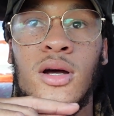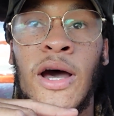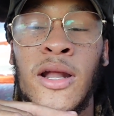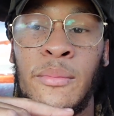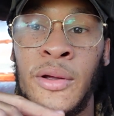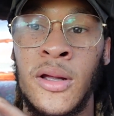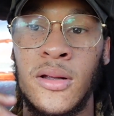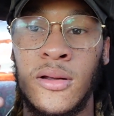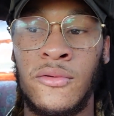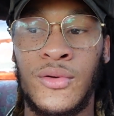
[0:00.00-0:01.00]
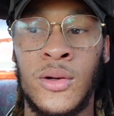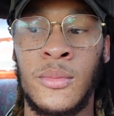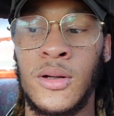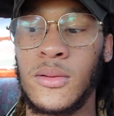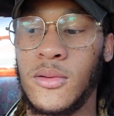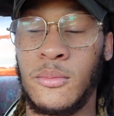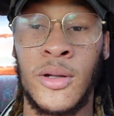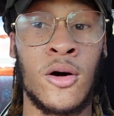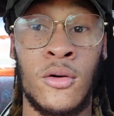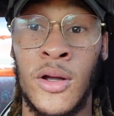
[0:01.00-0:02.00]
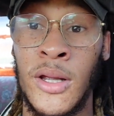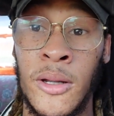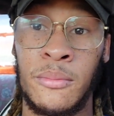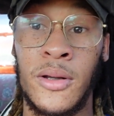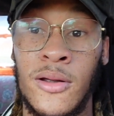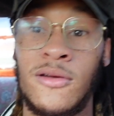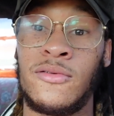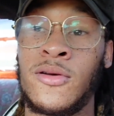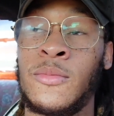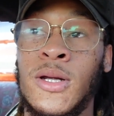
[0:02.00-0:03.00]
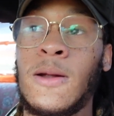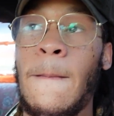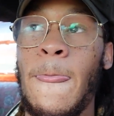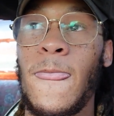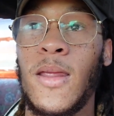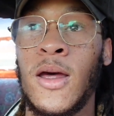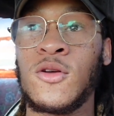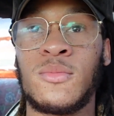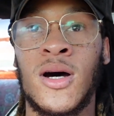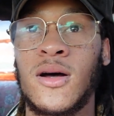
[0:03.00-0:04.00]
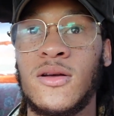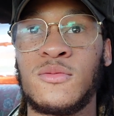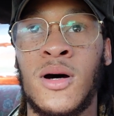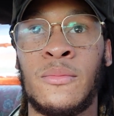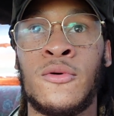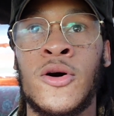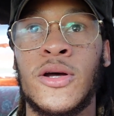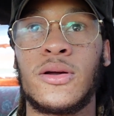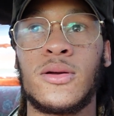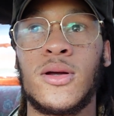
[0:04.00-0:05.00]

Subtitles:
I had a pit, you feel me? Big old head pit, you feel me? It was my boy.